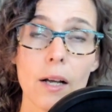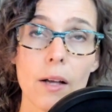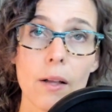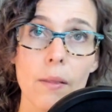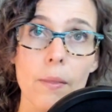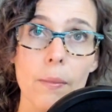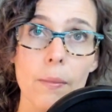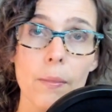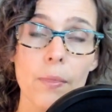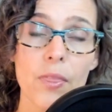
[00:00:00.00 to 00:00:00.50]

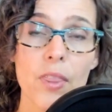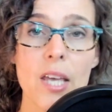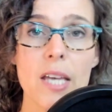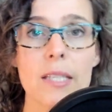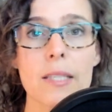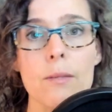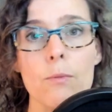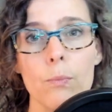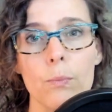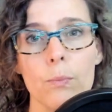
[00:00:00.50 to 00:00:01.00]

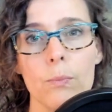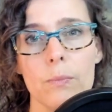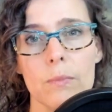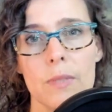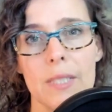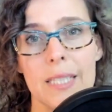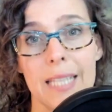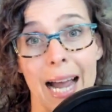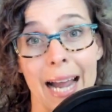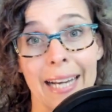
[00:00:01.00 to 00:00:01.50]
this
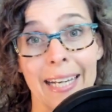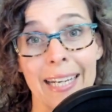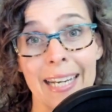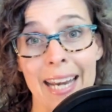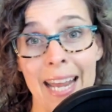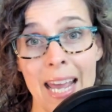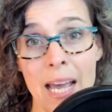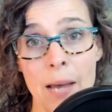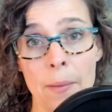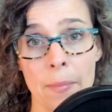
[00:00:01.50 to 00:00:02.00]

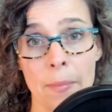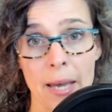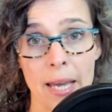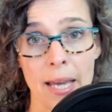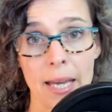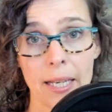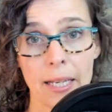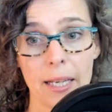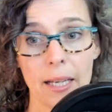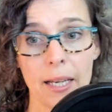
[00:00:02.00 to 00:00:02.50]

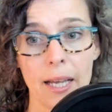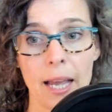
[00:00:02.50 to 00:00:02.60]
dynamic